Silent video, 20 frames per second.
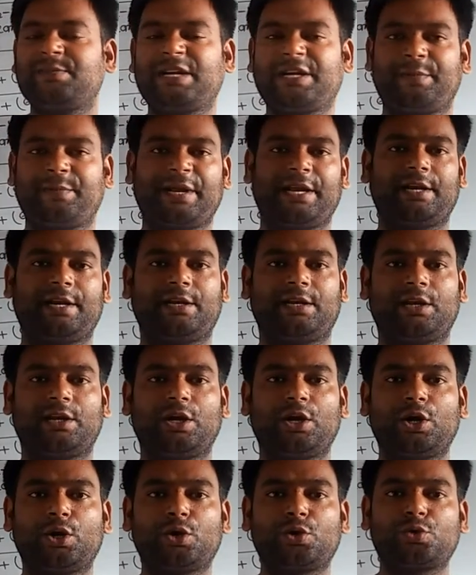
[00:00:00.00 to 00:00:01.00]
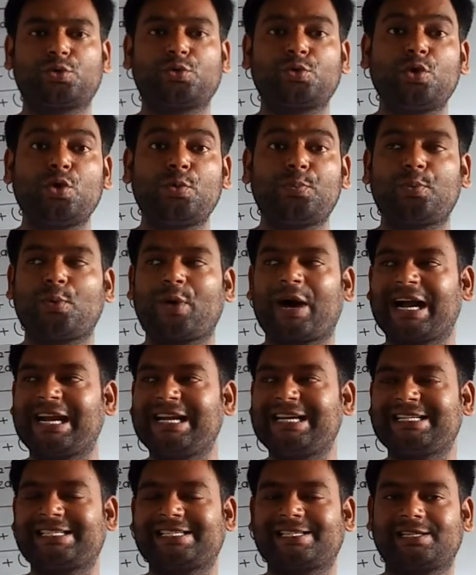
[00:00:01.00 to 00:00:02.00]
between two
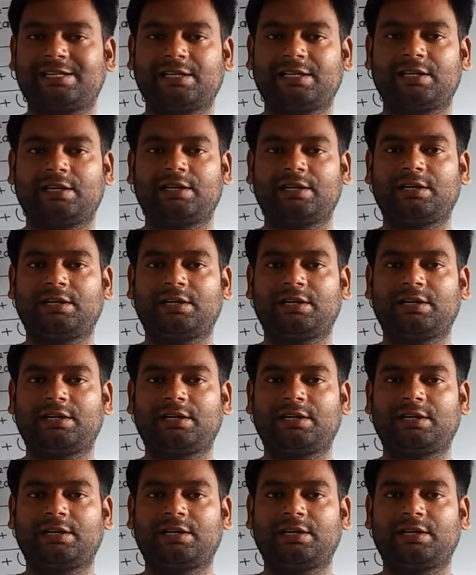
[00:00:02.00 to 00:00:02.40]
points